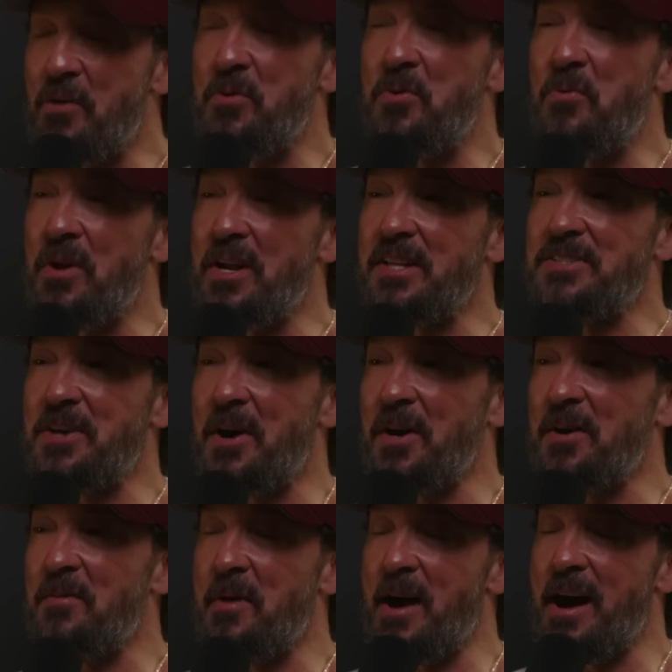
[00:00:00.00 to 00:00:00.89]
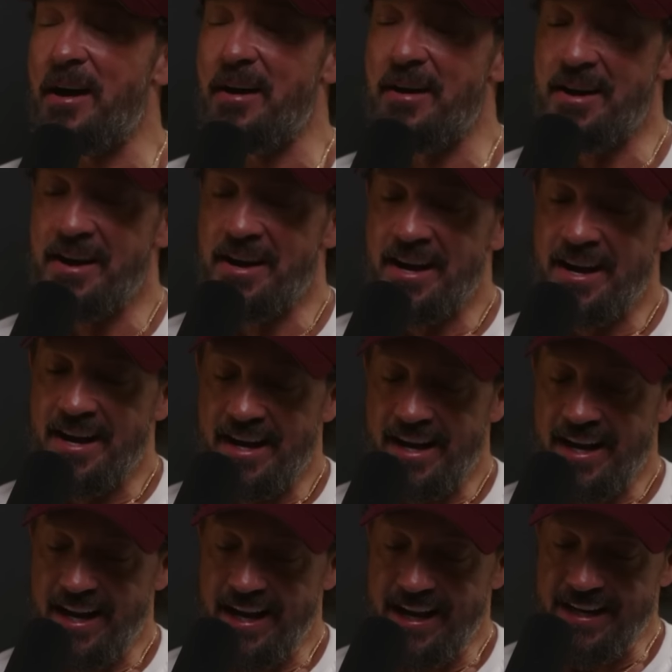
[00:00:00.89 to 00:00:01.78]
we want to talk about.
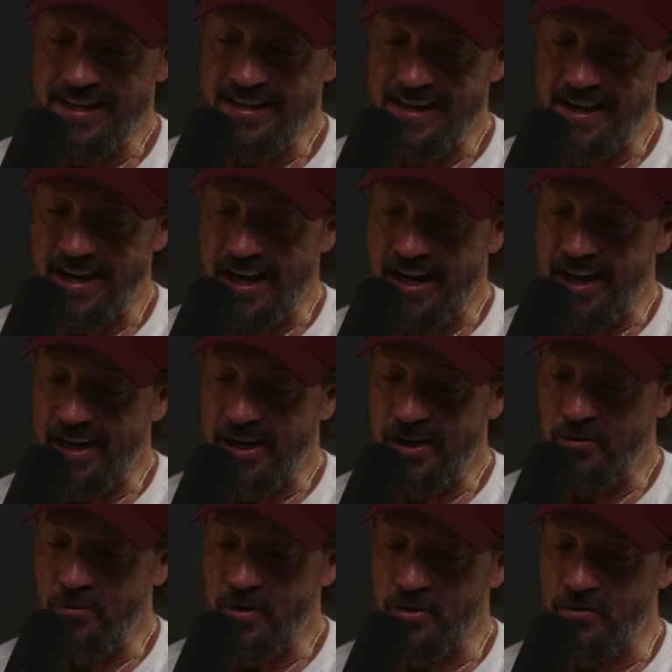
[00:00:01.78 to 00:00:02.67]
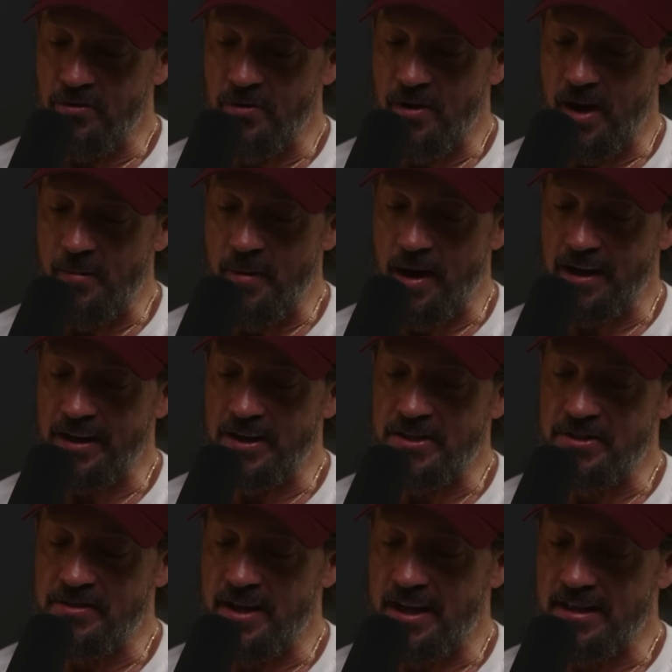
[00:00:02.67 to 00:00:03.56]
And I'm not going
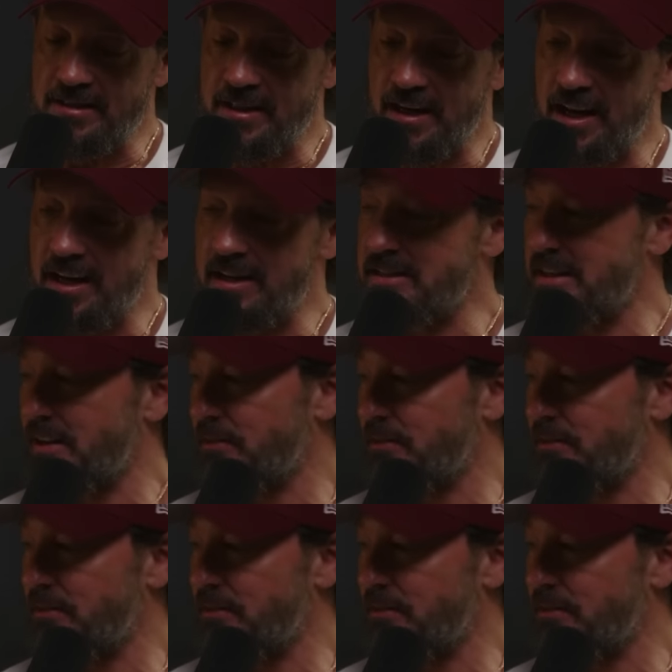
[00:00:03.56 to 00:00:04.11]
to do that today because I